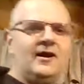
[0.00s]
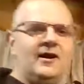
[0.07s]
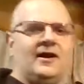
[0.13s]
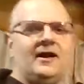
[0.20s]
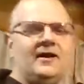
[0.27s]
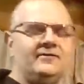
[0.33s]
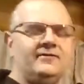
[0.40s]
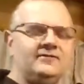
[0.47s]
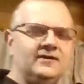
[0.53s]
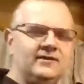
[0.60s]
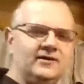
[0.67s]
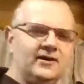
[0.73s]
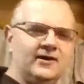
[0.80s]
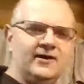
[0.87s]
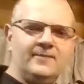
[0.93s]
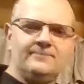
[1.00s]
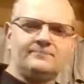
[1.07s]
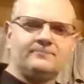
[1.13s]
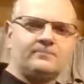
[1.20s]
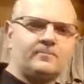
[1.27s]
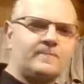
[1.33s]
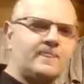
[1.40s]
I had the uh,
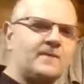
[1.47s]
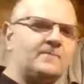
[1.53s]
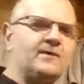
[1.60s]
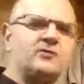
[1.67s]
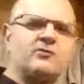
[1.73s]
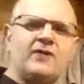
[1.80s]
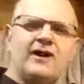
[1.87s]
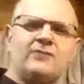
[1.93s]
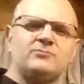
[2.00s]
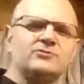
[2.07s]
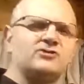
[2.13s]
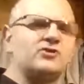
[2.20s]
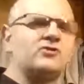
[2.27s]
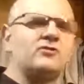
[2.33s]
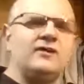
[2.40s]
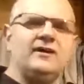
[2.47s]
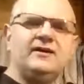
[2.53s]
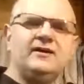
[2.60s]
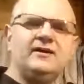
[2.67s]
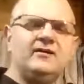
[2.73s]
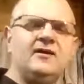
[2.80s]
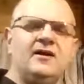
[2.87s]
my crank was
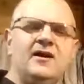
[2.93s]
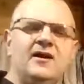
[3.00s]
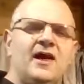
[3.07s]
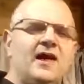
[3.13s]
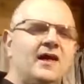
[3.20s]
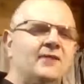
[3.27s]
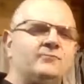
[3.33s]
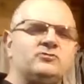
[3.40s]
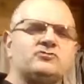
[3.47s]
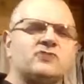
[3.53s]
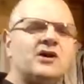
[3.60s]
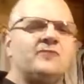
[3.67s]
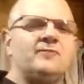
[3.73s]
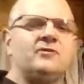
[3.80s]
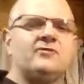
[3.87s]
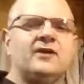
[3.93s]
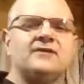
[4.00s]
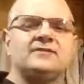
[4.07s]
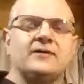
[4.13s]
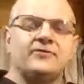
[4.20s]
creaking and it was driving me crazy.